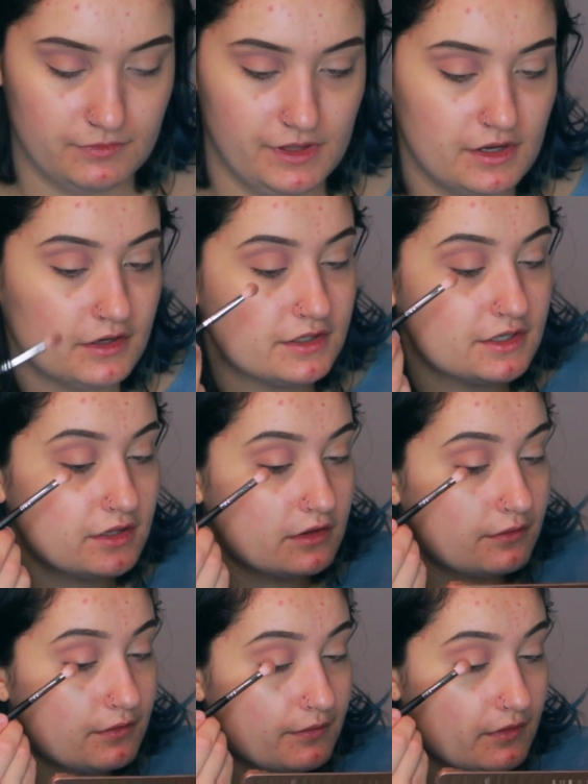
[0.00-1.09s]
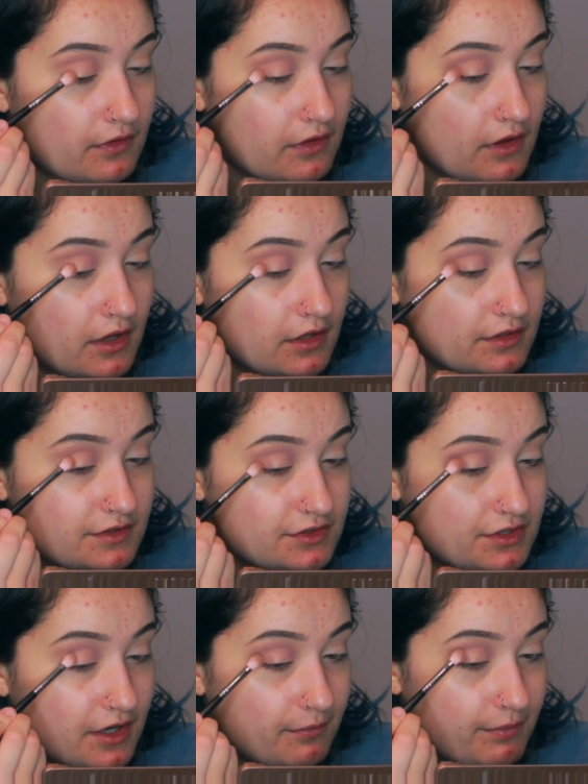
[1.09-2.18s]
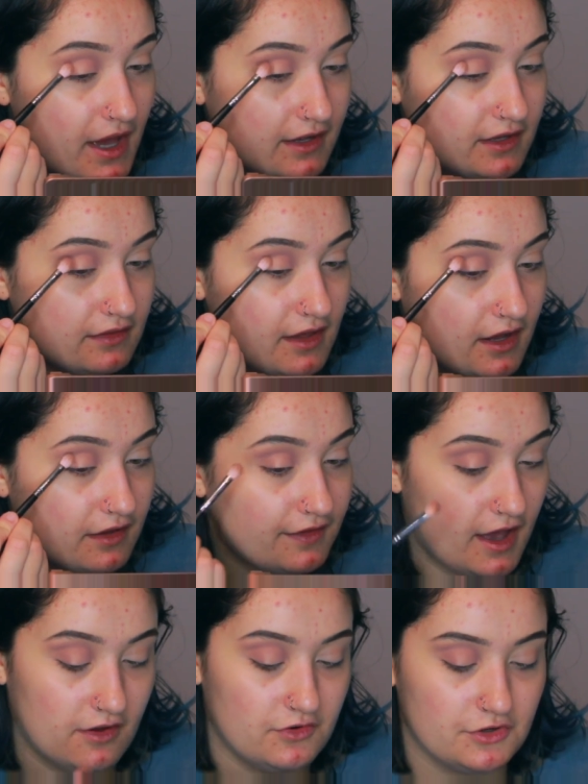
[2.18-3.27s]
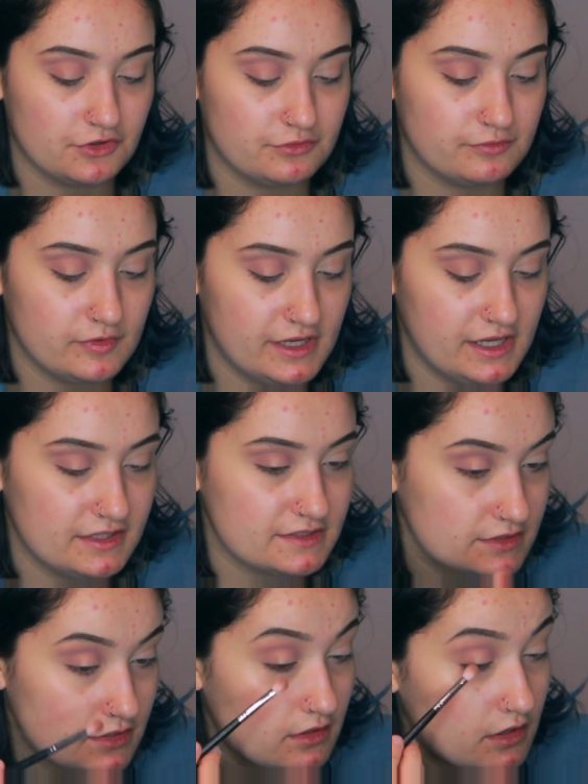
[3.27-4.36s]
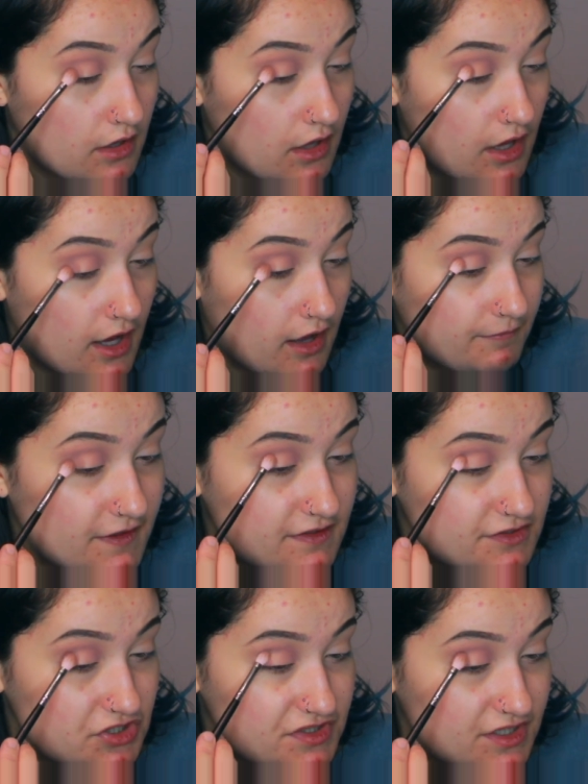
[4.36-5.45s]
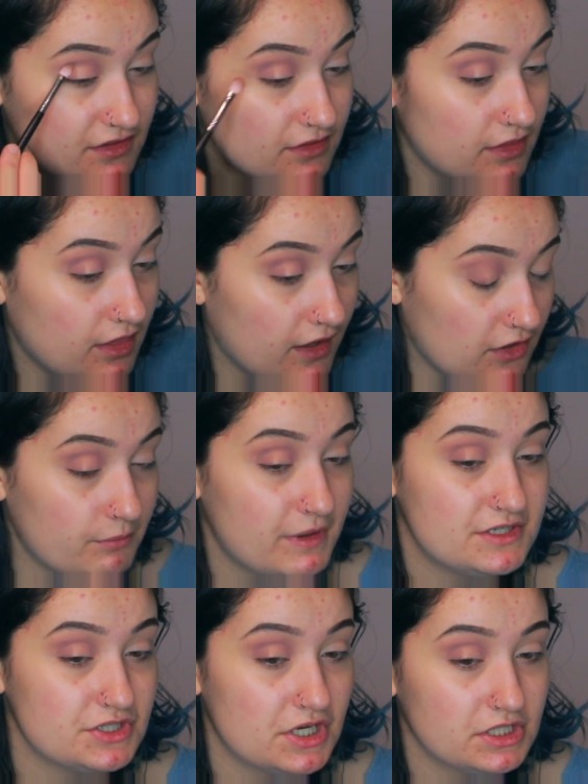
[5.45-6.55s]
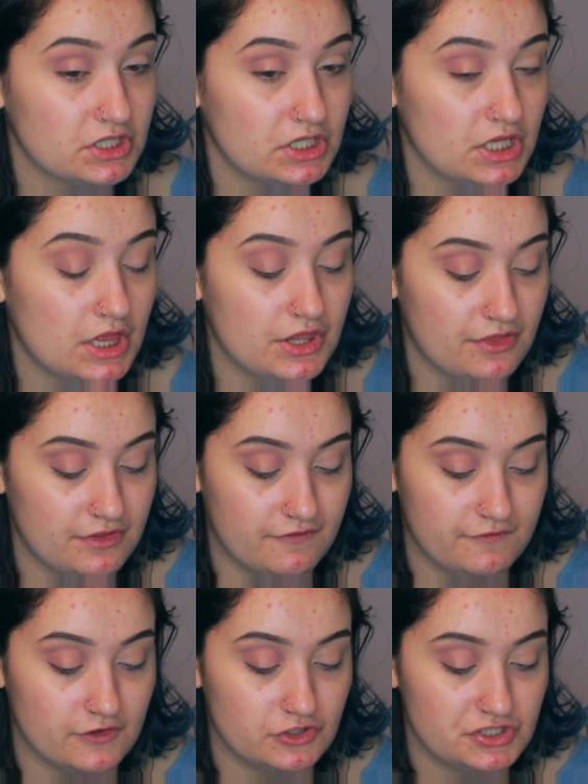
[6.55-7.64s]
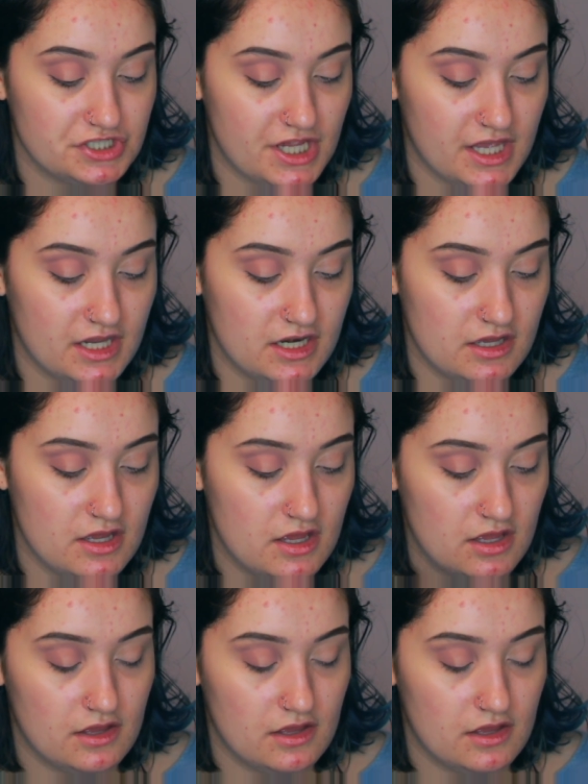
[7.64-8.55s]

and we are gonna start packing that on the outer crease. This is just a little bit darker than the first shade.